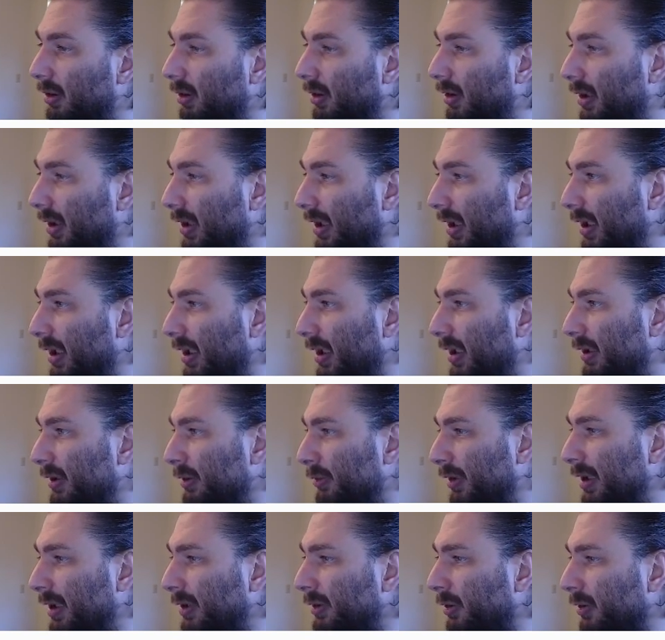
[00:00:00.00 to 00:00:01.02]
And so
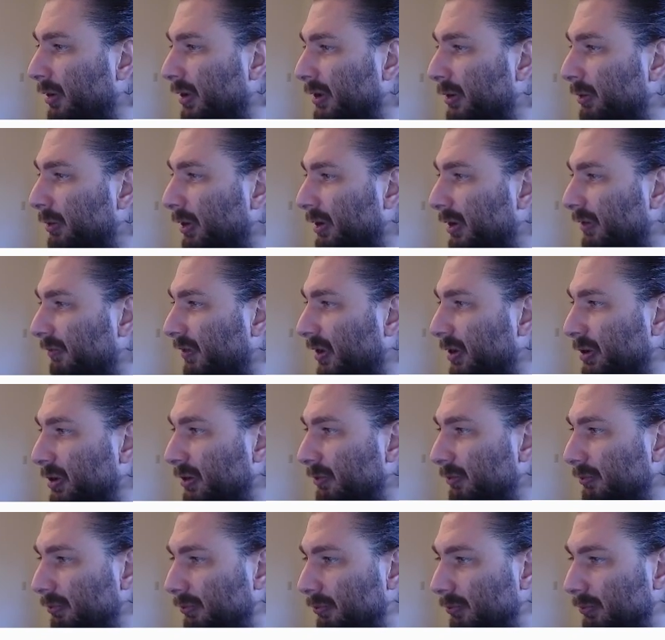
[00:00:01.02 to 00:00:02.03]
that's our constructor
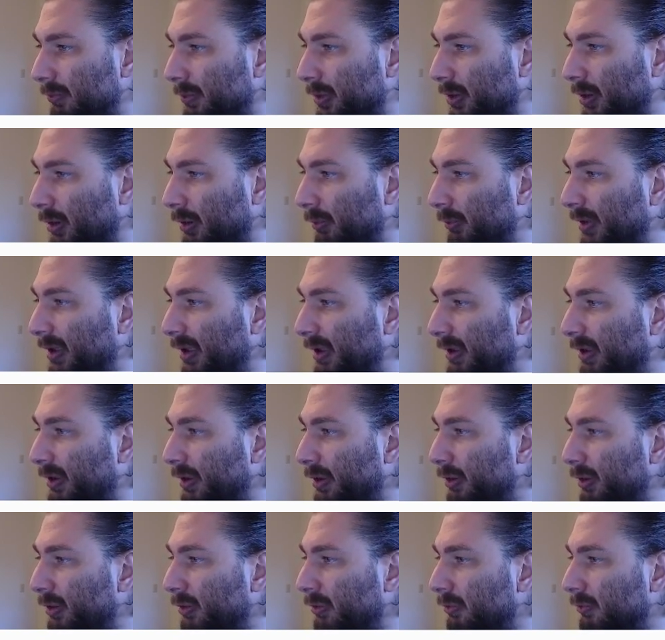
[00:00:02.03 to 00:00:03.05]
function. That's all we need to
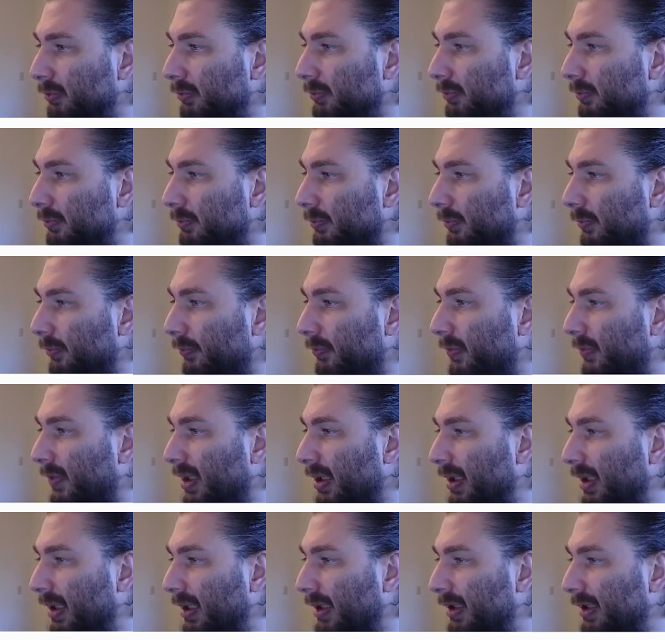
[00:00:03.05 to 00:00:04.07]
do.
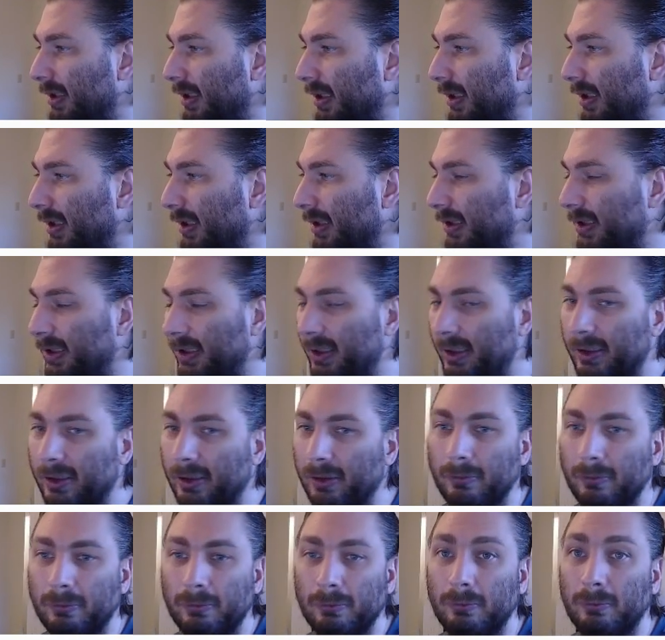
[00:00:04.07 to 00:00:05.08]
And then
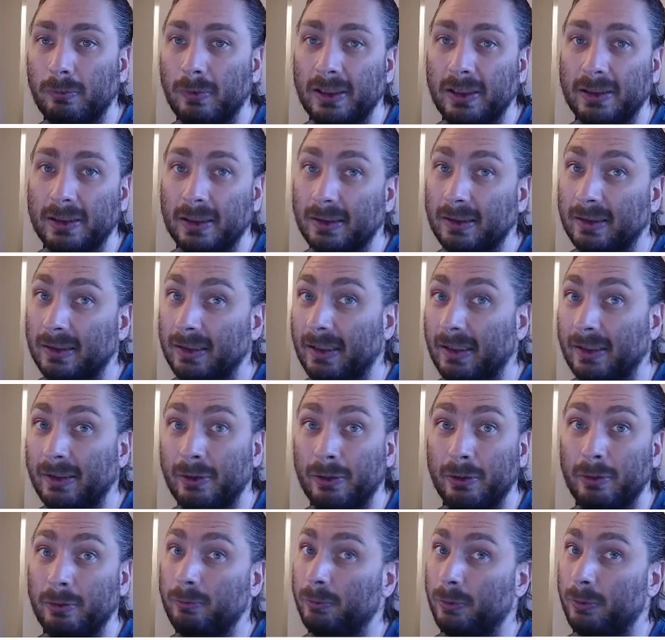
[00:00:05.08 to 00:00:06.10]
here, we just need
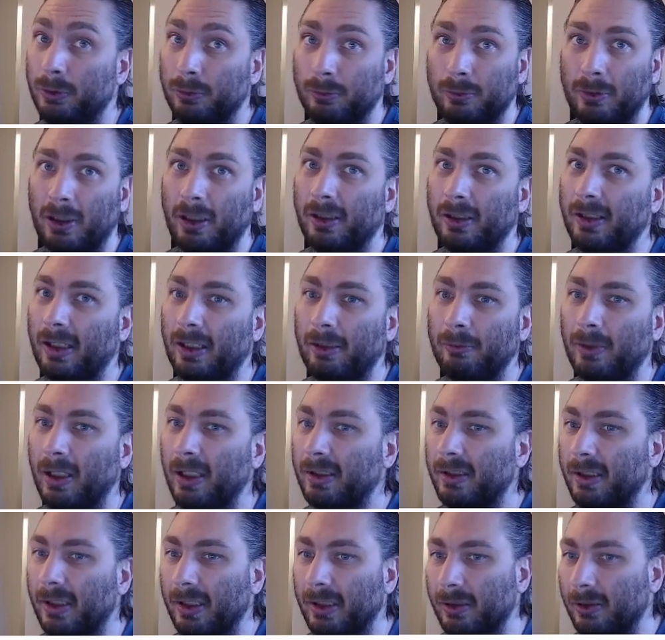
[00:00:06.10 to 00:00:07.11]
to draw that
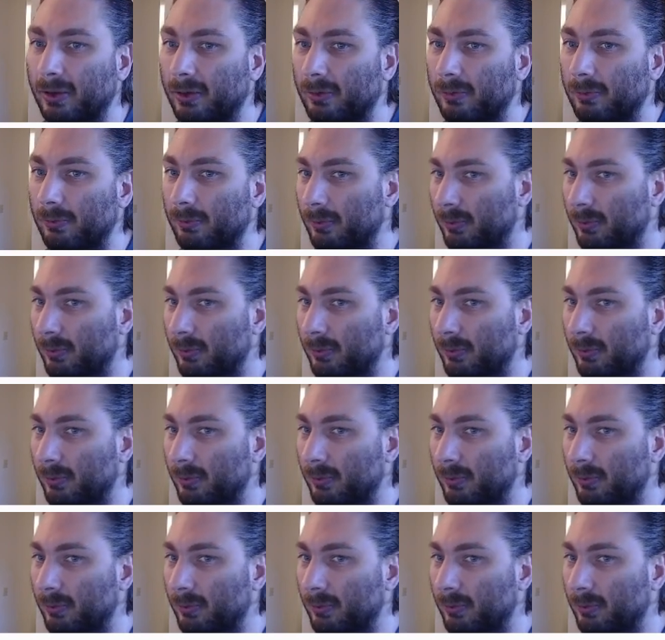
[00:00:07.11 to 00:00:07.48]
rectangle.